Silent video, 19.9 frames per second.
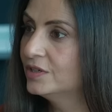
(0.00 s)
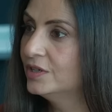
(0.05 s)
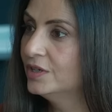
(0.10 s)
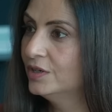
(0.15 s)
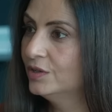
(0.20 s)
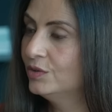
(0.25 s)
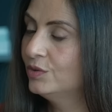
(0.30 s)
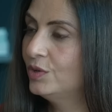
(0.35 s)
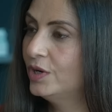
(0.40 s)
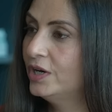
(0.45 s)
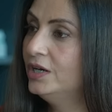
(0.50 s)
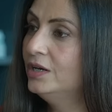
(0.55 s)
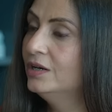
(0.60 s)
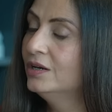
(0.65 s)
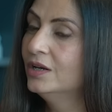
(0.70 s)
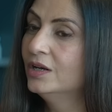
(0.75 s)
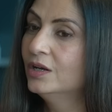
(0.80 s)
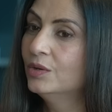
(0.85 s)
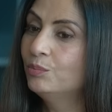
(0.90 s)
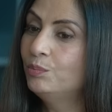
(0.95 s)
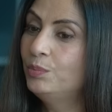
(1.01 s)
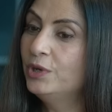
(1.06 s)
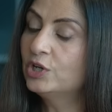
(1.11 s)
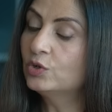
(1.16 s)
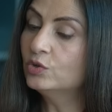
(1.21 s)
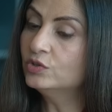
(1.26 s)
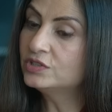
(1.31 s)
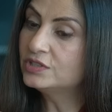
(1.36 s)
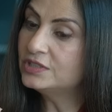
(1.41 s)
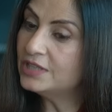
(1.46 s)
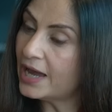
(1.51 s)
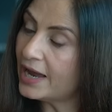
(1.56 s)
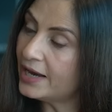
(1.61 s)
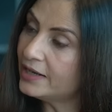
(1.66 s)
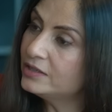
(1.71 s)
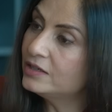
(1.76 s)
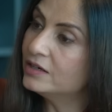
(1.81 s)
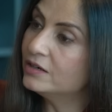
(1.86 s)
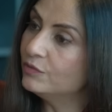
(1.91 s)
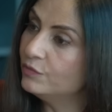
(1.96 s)
mm-hmm. mm-hmm. right mm. because
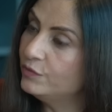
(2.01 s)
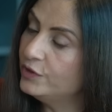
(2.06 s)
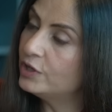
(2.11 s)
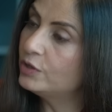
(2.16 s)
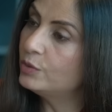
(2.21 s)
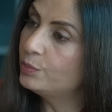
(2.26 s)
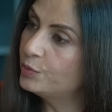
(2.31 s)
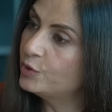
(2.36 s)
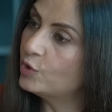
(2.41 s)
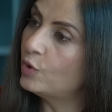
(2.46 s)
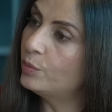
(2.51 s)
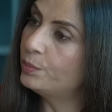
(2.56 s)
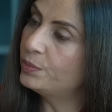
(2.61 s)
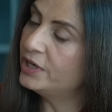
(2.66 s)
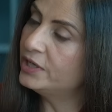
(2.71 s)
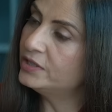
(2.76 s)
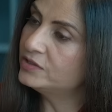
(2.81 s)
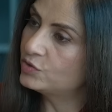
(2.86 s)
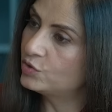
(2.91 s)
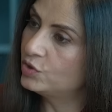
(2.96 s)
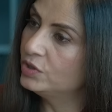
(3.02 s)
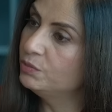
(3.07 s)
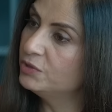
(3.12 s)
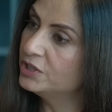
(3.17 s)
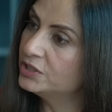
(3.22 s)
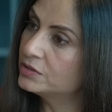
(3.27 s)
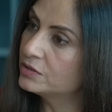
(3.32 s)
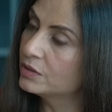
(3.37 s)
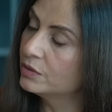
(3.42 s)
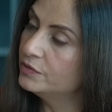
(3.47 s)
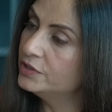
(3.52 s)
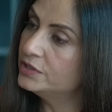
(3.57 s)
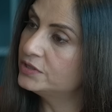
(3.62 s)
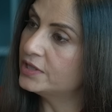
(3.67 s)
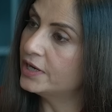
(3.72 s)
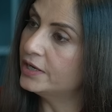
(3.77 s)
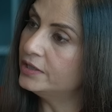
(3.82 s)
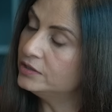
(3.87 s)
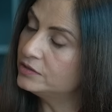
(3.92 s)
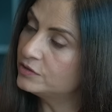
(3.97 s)
that we are a pure play streaming
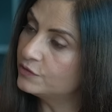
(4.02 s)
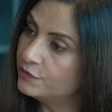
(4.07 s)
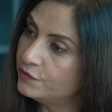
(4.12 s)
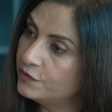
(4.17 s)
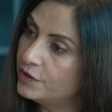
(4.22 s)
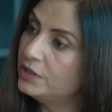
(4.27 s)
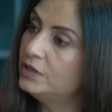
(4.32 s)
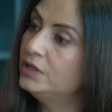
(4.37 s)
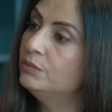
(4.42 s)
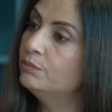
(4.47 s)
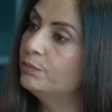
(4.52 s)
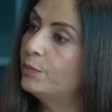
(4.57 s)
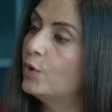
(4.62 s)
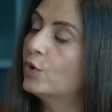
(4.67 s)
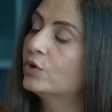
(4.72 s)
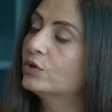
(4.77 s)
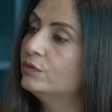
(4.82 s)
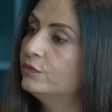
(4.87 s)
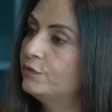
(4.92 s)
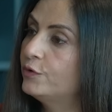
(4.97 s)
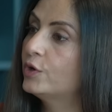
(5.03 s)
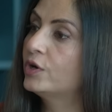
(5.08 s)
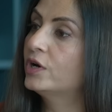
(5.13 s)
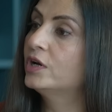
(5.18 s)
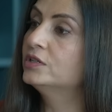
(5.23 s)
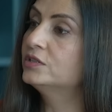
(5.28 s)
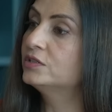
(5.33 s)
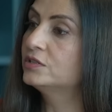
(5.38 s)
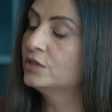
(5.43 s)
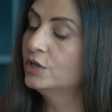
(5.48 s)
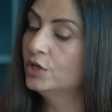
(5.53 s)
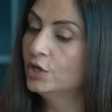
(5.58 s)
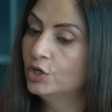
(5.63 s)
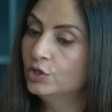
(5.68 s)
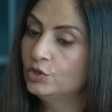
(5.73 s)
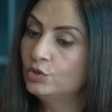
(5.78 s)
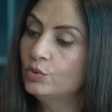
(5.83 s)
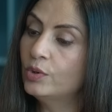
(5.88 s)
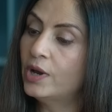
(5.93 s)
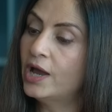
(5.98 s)
service and it's very important for us
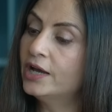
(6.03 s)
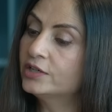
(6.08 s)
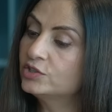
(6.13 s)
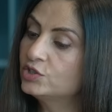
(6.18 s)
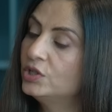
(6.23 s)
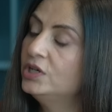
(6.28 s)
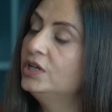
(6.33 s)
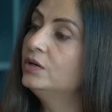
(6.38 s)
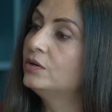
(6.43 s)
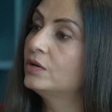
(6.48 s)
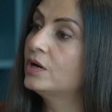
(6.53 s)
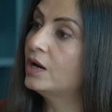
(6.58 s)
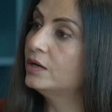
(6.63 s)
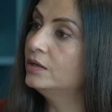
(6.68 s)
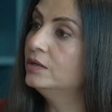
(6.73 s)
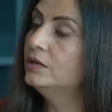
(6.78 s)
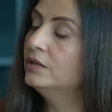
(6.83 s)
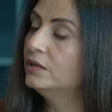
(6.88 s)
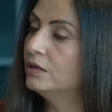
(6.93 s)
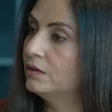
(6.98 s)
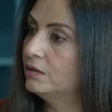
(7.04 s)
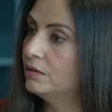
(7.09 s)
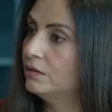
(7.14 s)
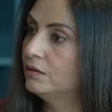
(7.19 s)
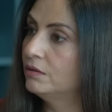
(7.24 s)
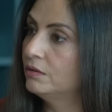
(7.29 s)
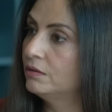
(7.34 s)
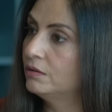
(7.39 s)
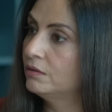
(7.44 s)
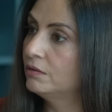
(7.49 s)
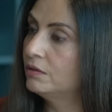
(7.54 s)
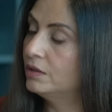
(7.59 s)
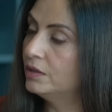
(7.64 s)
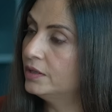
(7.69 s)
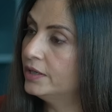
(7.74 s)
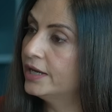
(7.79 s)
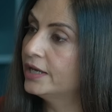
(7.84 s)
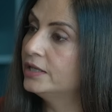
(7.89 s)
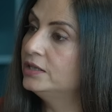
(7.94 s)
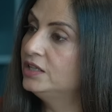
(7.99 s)
to actually run uh,
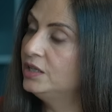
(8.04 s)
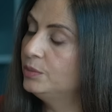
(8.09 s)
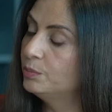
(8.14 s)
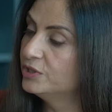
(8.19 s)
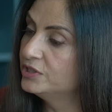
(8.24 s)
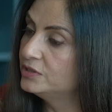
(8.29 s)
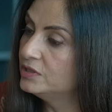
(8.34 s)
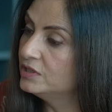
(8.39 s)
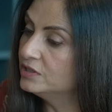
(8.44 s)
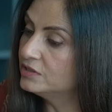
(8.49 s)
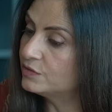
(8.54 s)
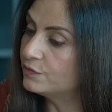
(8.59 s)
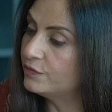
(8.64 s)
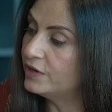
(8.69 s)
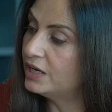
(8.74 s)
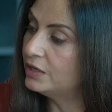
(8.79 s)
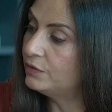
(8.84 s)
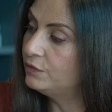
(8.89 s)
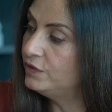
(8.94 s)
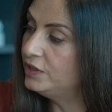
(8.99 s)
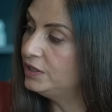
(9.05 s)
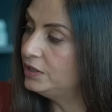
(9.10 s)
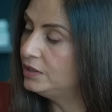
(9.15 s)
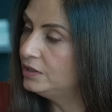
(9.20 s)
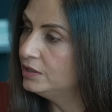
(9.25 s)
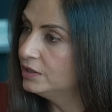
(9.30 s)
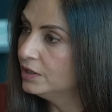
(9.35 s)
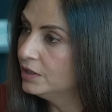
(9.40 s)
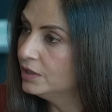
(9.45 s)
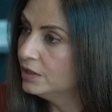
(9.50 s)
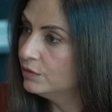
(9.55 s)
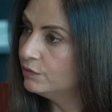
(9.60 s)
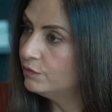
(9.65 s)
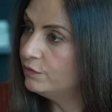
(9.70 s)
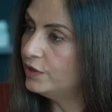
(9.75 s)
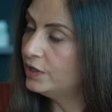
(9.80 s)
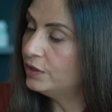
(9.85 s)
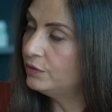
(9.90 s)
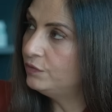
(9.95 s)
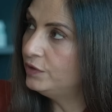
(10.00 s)
a healthy business where we
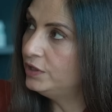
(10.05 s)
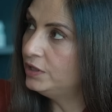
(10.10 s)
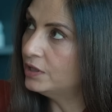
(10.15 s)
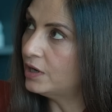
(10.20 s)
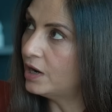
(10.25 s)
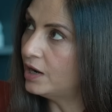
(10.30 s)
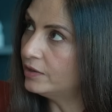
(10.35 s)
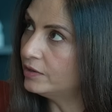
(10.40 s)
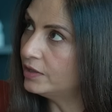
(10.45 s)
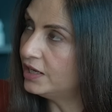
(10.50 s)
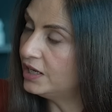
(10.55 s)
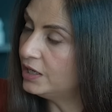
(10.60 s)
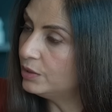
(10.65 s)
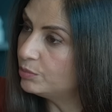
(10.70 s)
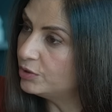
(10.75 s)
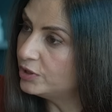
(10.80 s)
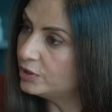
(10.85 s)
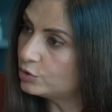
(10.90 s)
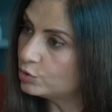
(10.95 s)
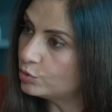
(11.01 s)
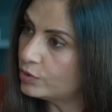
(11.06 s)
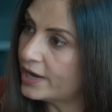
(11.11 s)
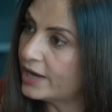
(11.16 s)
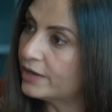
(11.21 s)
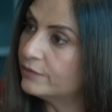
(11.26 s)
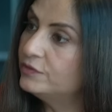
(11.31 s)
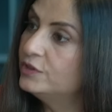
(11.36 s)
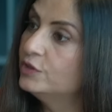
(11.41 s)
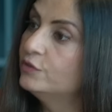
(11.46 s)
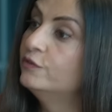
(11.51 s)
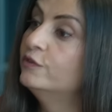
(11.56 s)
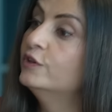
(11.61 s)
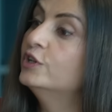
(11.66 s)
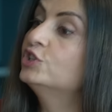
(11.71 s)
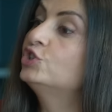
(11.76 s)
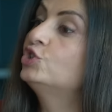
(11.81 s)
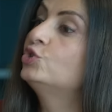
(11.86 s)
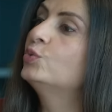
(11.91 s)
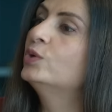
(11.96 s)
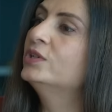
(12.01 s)
where we are able to have the
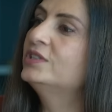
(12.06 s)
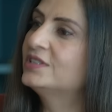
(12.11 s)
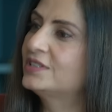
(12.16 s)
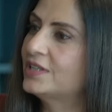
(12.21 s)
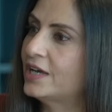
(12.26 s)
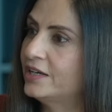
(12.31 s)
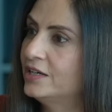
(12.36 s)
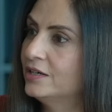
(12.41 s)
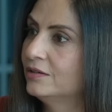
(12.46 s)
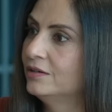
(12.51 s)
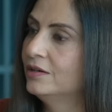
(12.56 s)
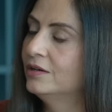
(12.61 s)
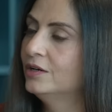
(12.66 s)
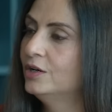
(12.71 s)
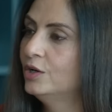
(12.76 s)
virtuous cycle